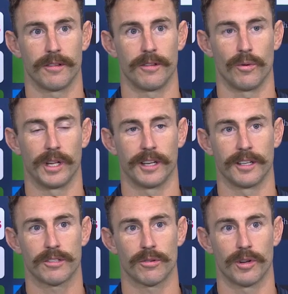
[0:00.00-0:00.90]
the
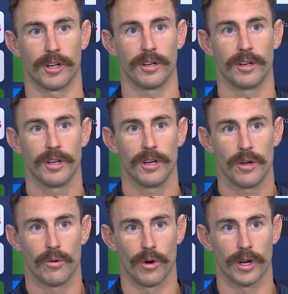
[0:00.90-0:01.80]
willingness to want to
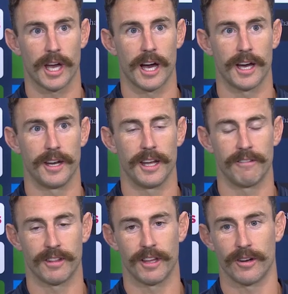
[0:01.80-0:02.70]
work hard,
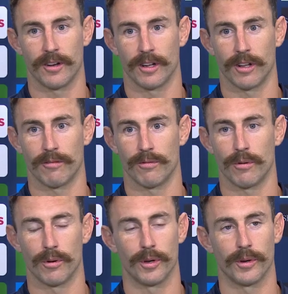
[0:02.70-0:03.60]
even though a lot of what
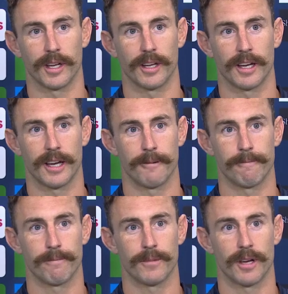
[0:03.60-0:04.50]
we were doing you know,
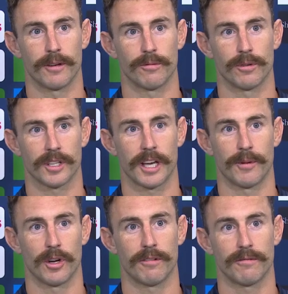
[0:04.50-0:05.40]
wasn't
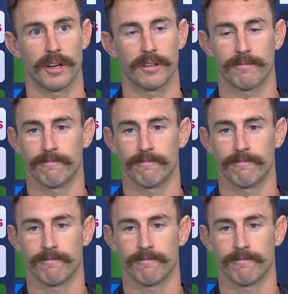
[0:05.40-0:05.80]
coming off. You know,